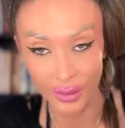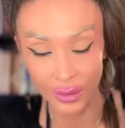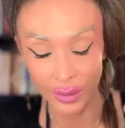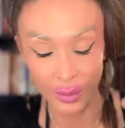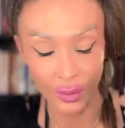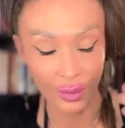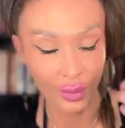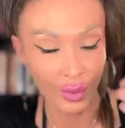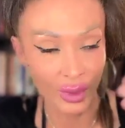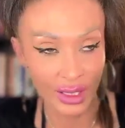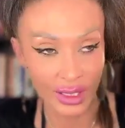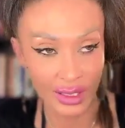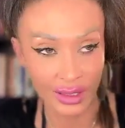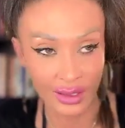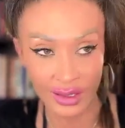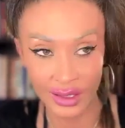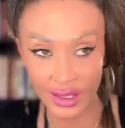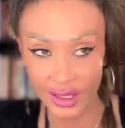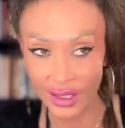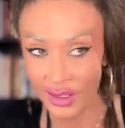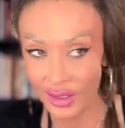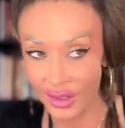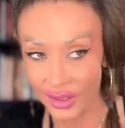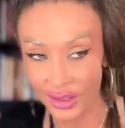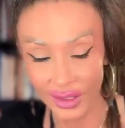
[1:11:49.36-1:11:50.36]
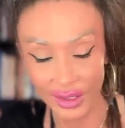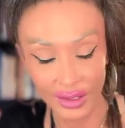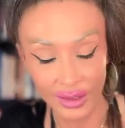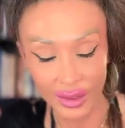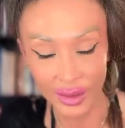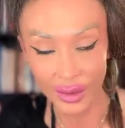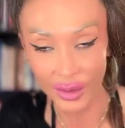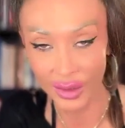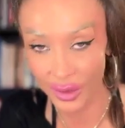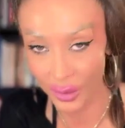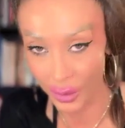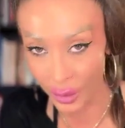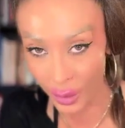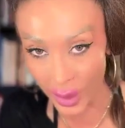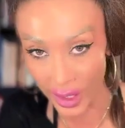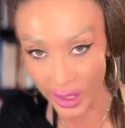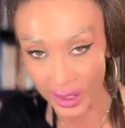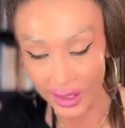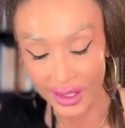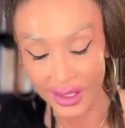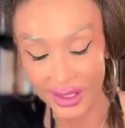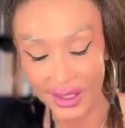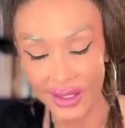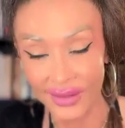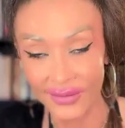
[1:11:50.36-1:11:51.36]
We can easily lose
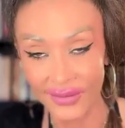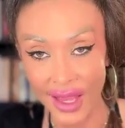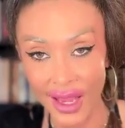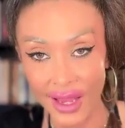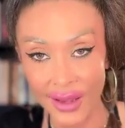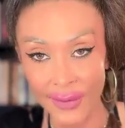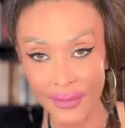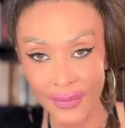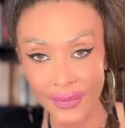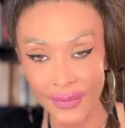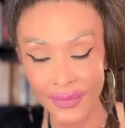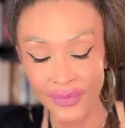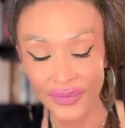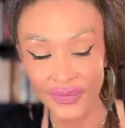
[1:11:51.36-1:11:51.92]
awareness of that